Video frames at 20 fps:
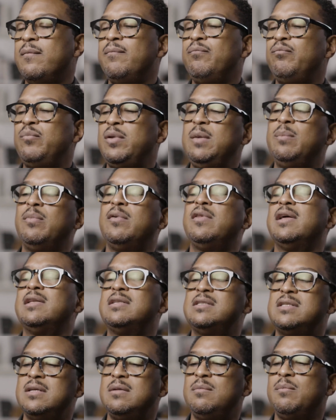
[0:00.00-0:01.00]
people that
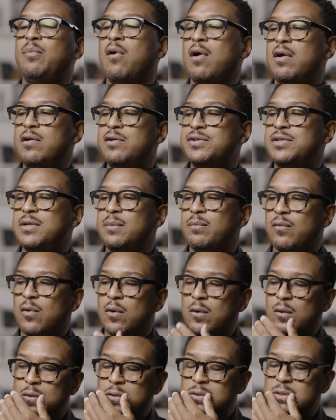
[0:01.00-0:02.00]
sit in partnership
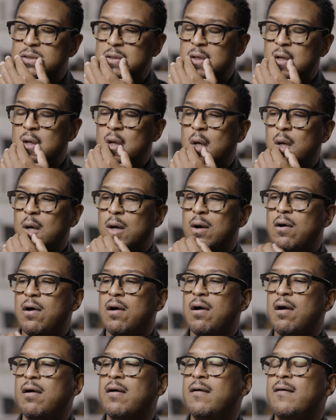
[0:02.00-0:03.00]
roles
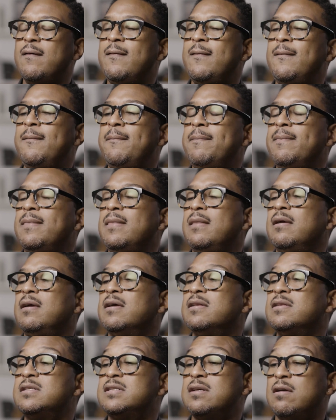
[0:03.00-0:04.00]
are
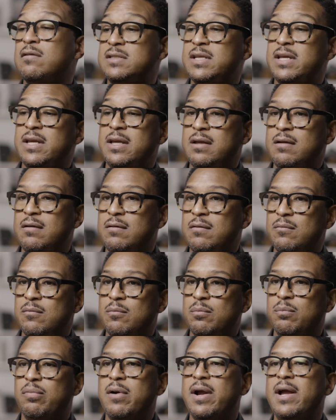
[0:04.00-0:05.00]
consulting
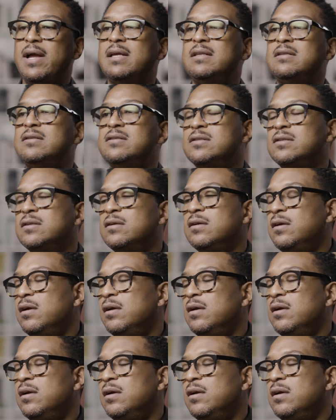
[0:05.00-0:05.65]
brands,